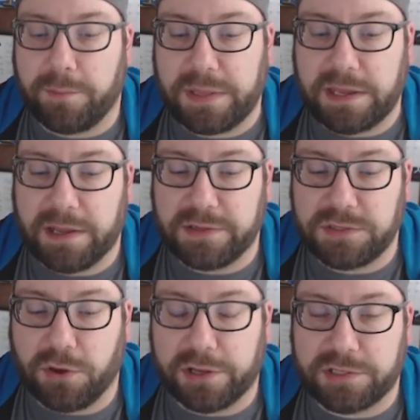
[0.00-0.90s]

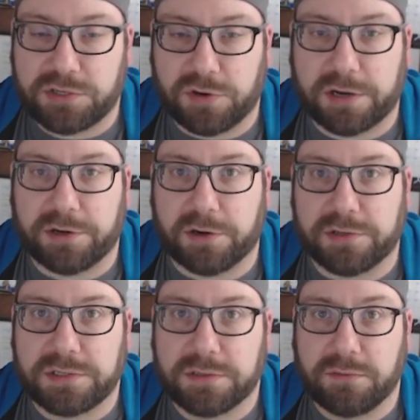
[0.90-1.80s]
because yoga
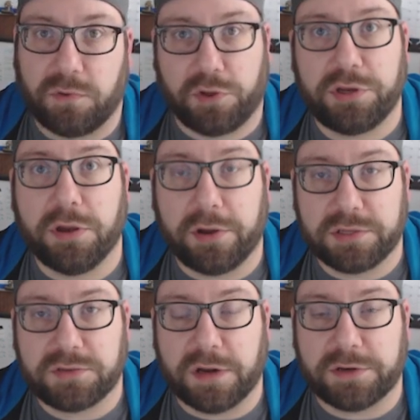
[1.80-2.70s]
instructors, well, good yoga
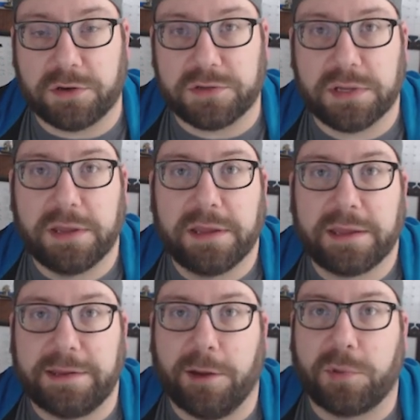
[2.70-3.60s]
instructors
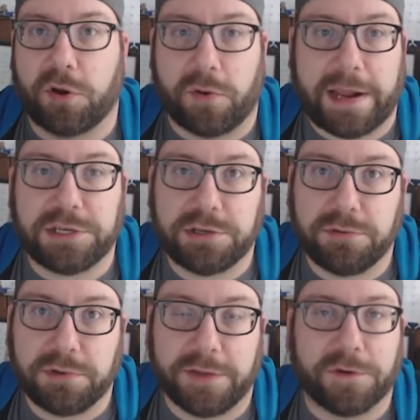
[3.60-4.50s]
can help correct
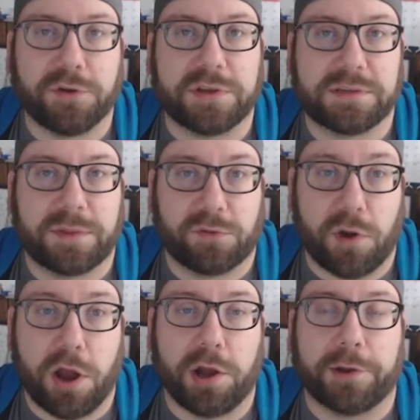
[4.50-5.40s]
you if you're doing something
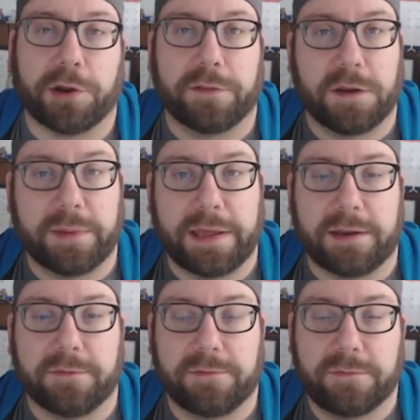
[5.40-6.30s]
wrong or you're a little bit
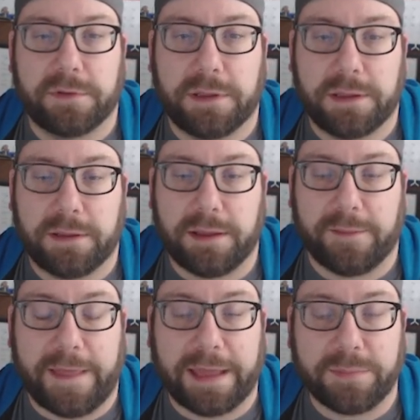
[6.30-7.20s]
out of
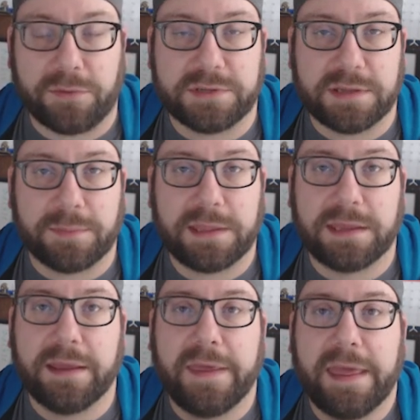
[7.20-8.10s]
alignment with
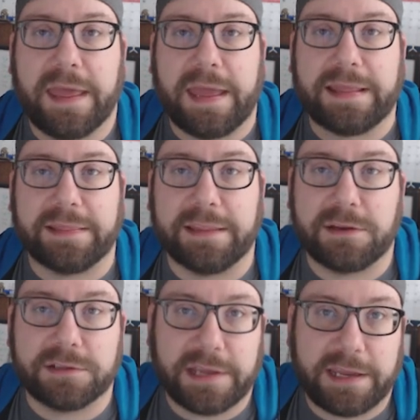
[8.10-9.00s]
something, and
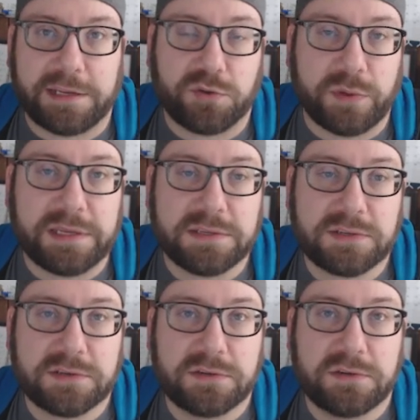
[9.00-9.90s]
little tiny
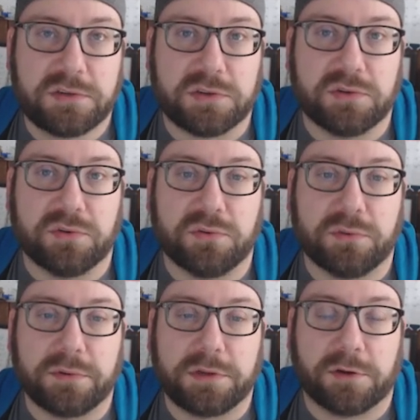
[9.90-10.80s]
tweaks
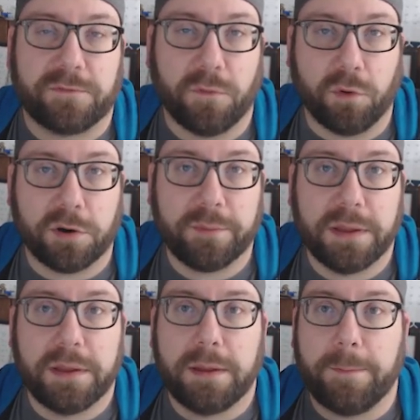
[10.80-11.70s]
to your form
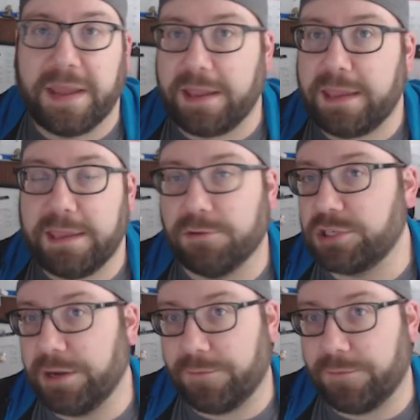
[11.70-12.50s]
make huge